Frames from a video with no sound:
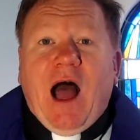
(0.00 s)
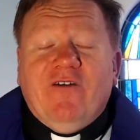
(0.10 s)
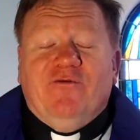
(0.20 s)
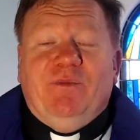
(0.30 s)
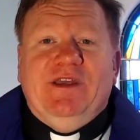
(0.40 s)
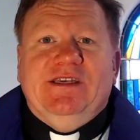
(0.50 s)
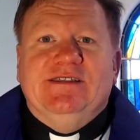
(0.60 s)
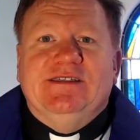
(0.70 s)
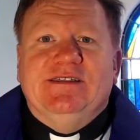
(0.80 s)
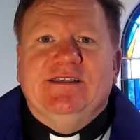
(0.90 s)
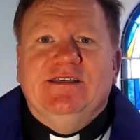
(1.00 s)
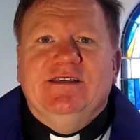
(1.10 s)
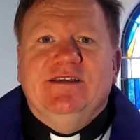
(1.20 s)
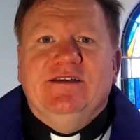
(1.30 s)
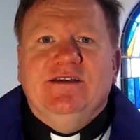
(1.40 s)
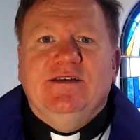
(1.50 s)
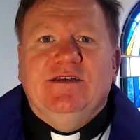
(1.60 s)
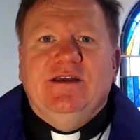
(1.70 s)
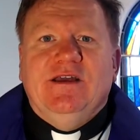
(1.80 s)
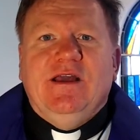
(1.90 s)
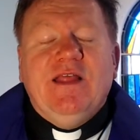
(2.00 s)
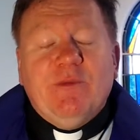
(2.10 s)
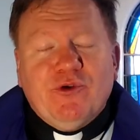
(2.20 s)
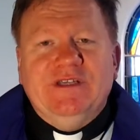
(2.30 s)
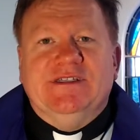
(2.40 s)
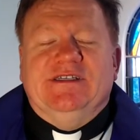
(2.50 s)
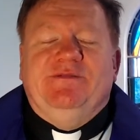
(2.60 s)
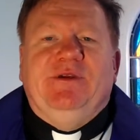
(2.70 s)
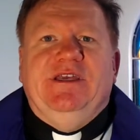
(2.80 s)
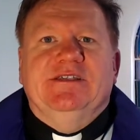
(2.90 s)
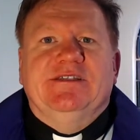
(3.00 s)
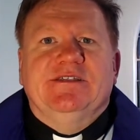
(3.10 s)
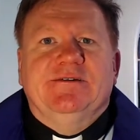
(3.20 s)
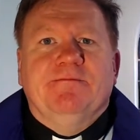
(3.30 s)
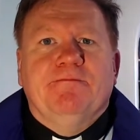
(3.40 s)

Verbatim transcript: of peace that brings us peace.